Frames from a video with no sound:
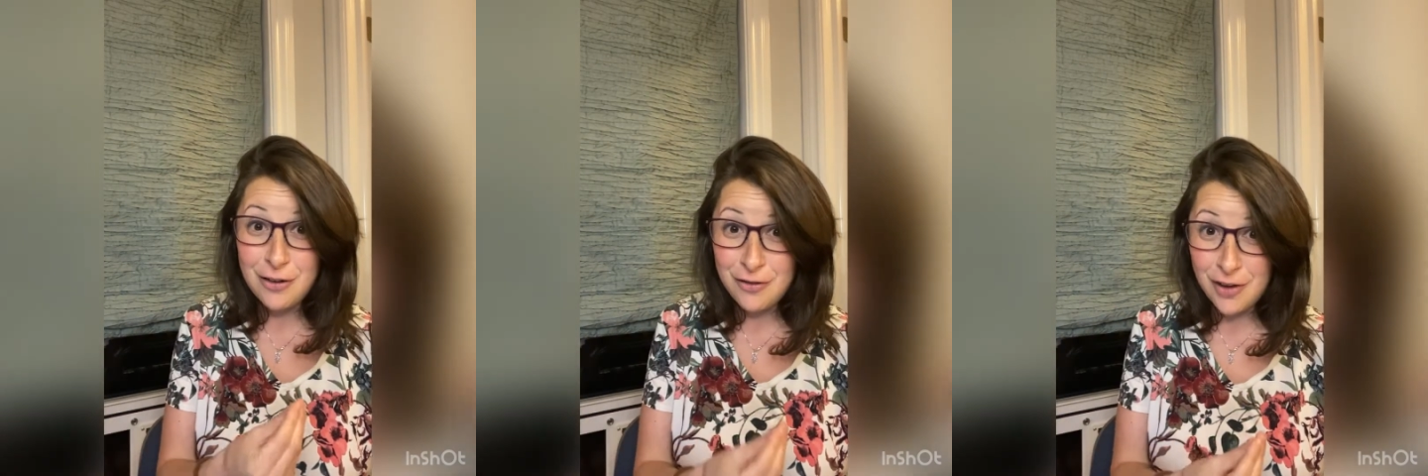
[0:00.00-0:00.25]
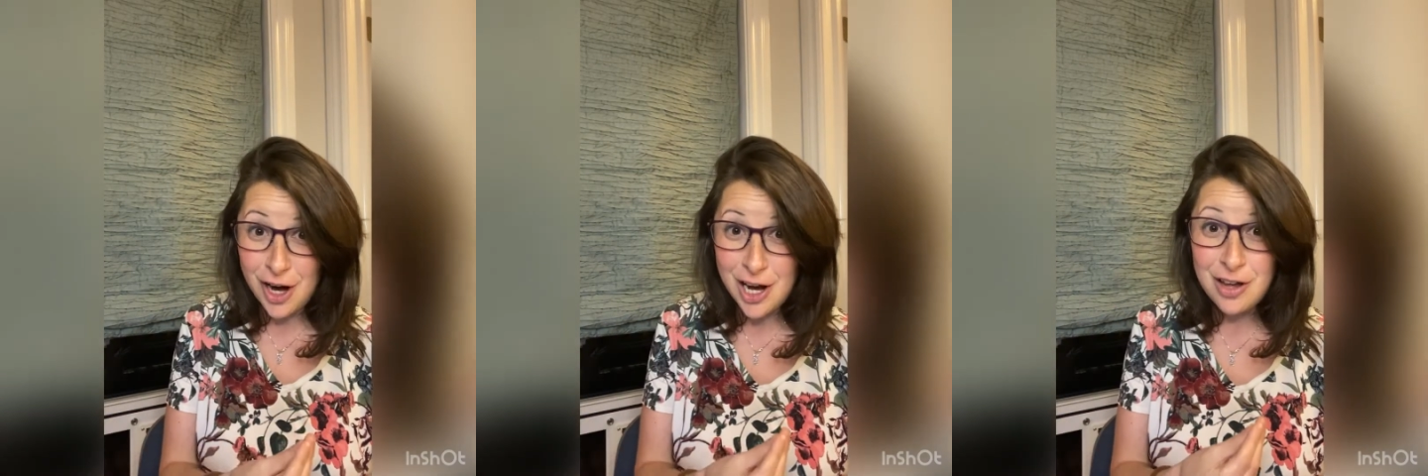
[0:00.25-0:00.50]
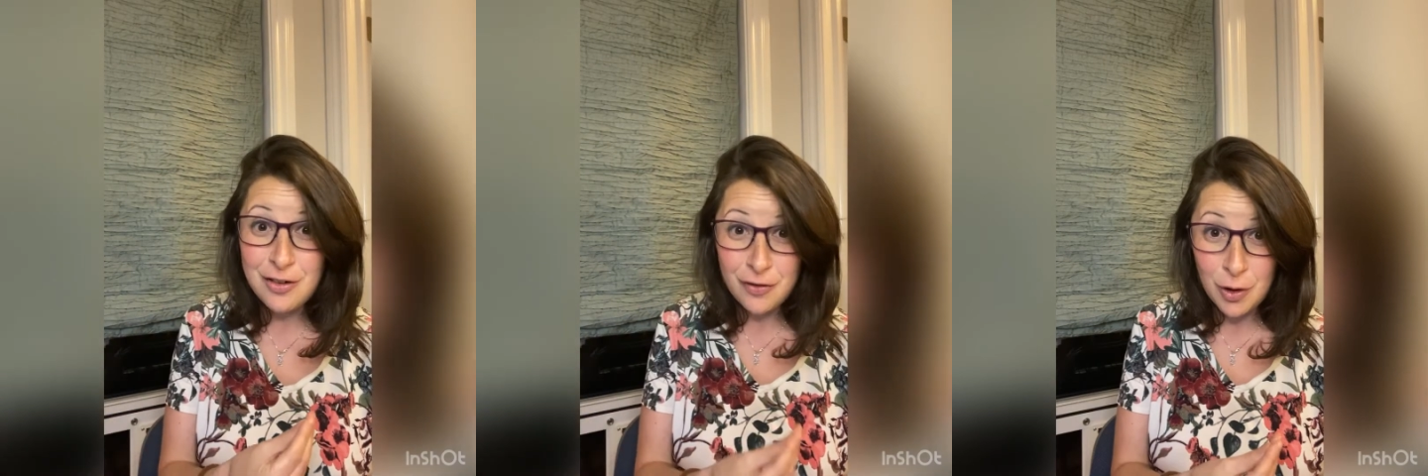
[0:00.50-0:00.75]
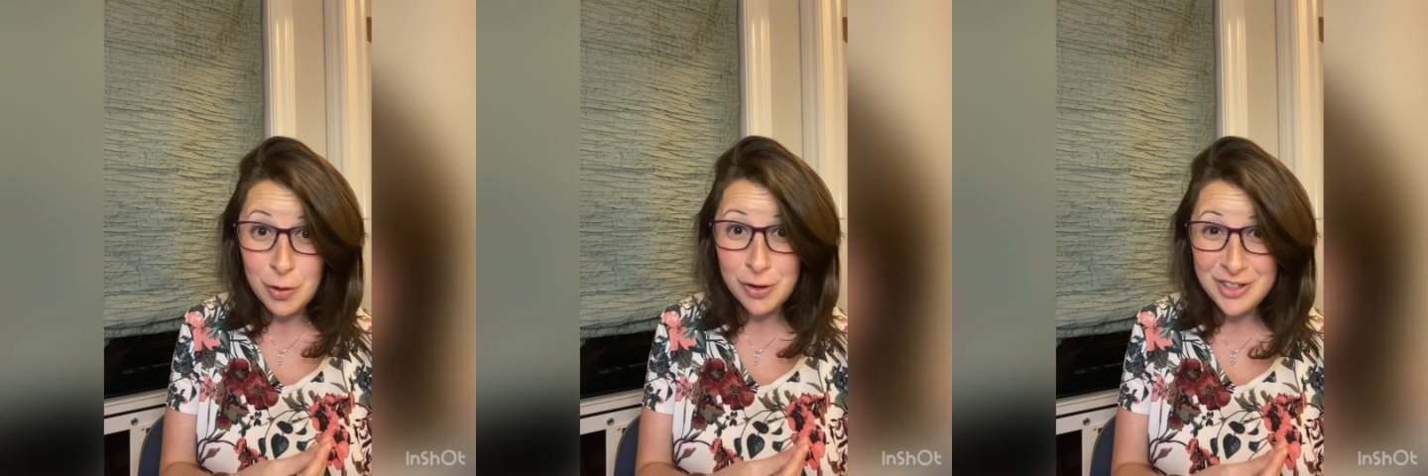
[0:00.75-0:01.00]
very
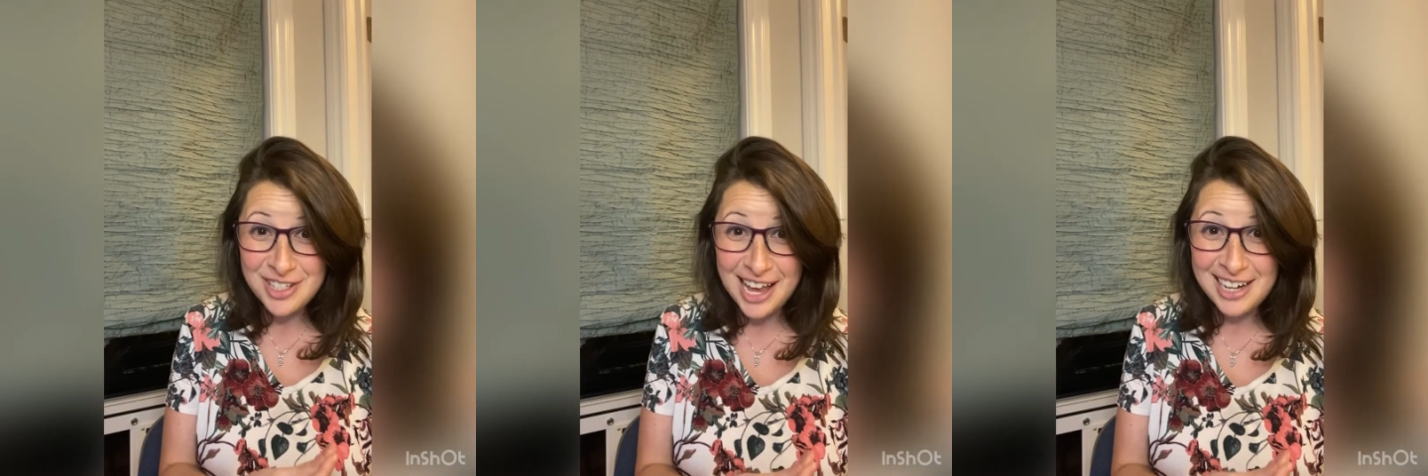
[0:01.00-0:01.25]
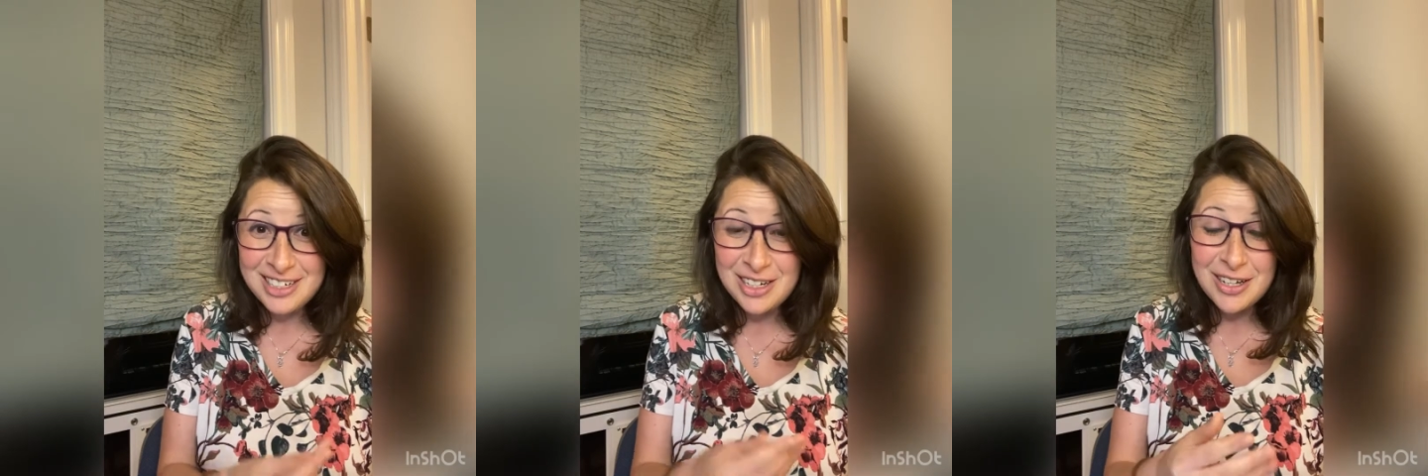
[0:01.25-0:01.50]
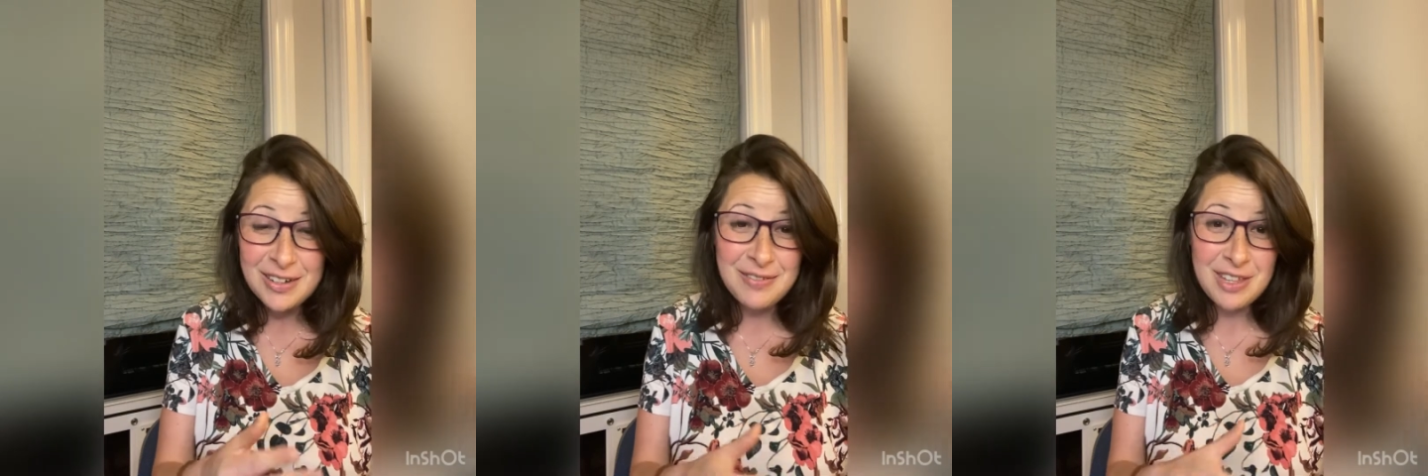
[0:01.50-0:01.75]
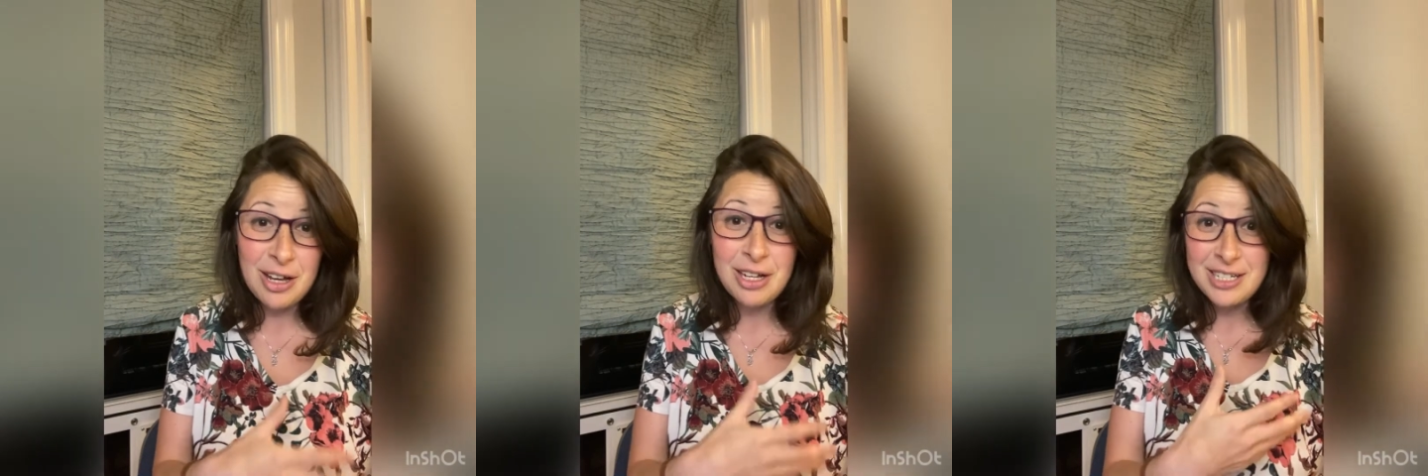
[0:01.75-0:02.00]
vocal sect of
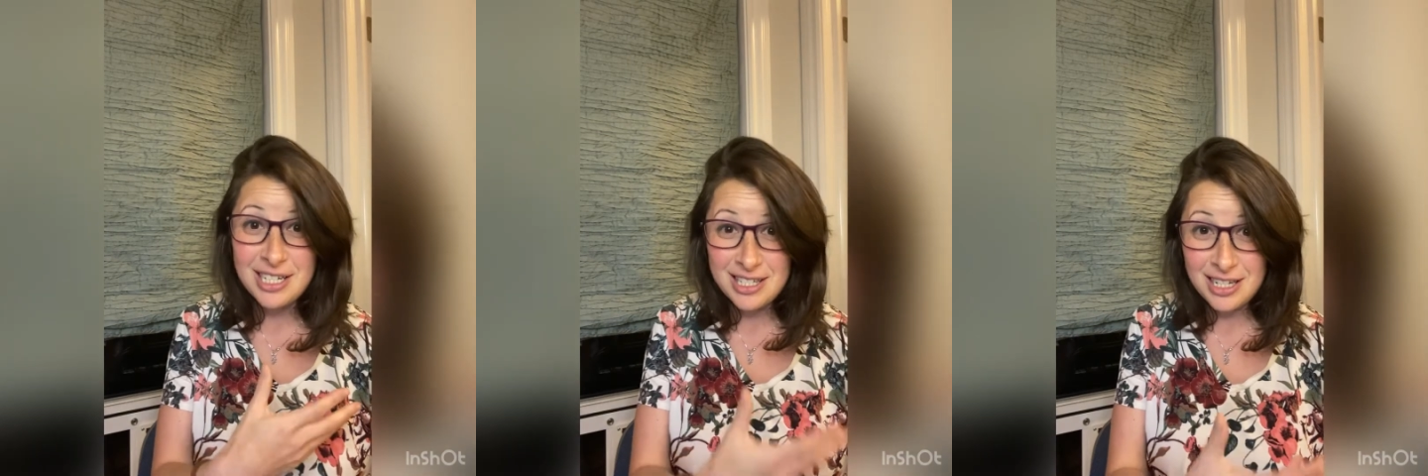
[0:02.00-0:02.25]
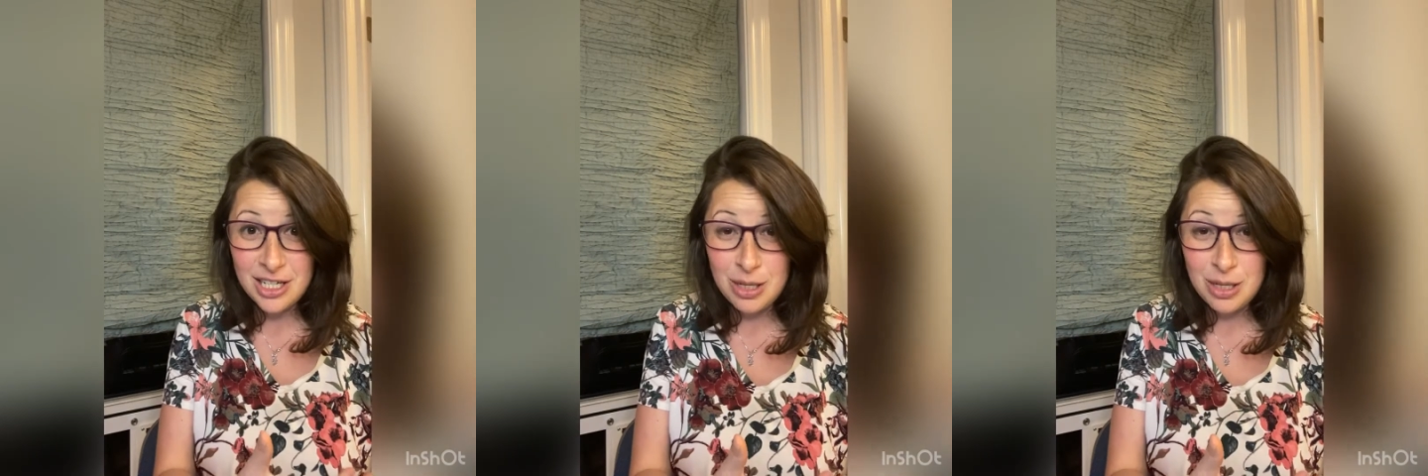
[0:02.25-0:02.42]
the autistic